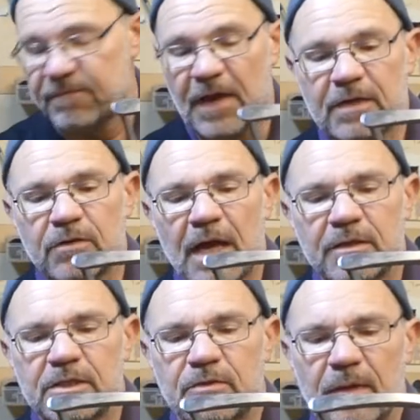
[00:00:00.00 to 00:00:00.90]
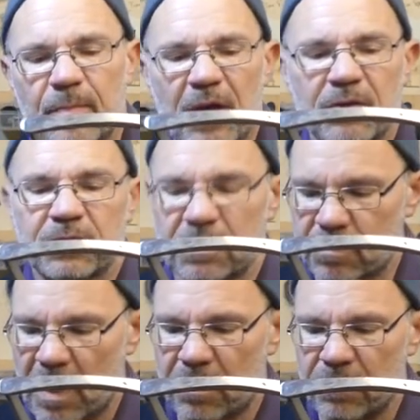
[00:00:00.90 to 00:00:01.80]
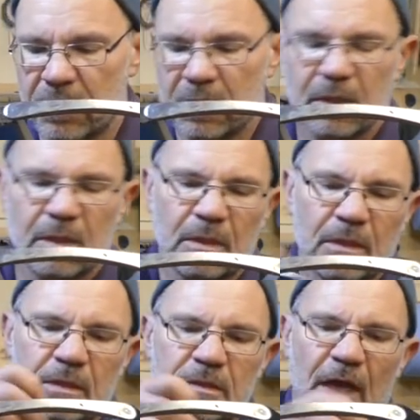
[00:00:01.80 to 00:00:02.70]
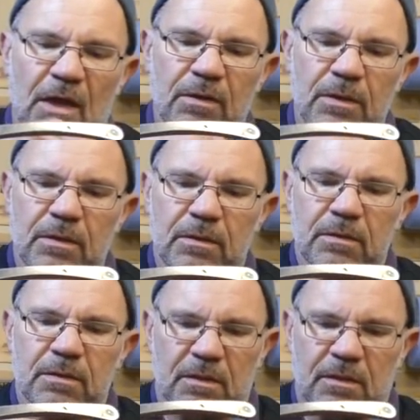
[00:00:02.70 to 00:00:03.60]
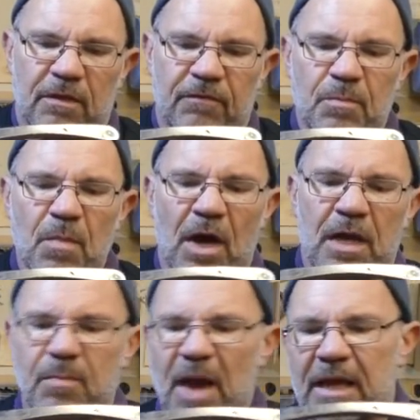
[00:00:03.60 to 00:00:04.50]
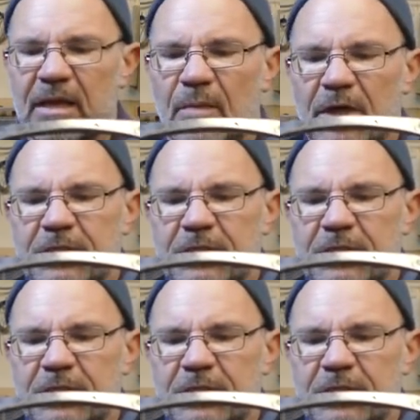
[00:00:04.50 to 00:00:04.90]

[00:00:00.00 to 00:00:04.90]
fact on how to string bows as well. So if you mine back in my